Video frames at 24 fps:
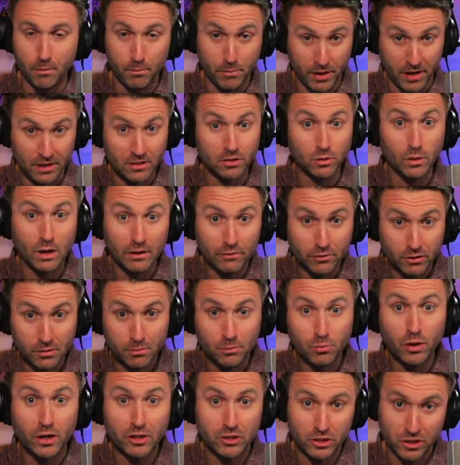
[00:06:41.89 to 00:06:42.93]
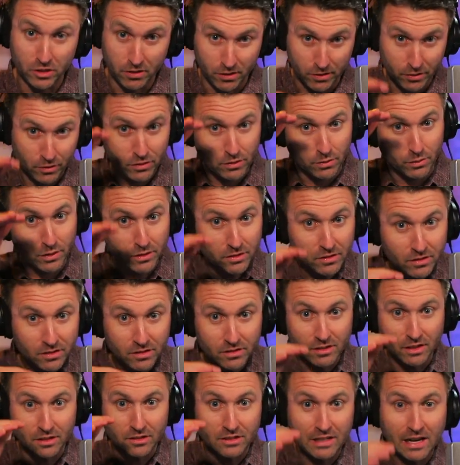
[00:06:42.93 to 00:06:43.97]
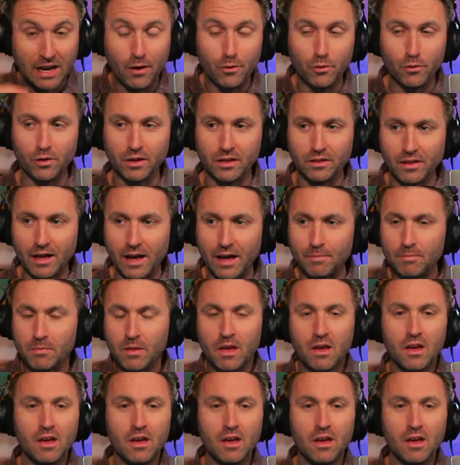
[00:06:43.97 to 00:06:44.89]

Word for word: but I do have compression on, so it's countering that.